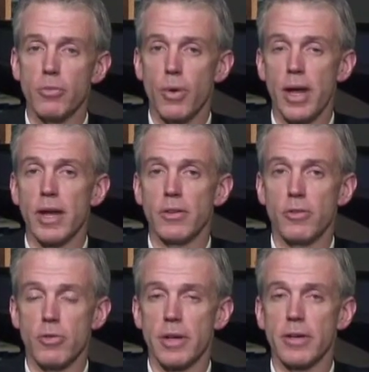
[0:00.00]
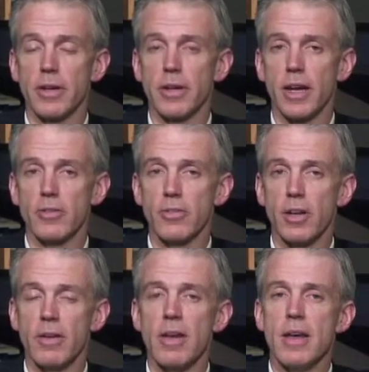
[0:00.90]
way to treat a
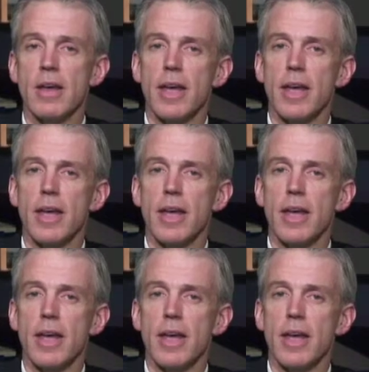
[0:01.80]
concussion.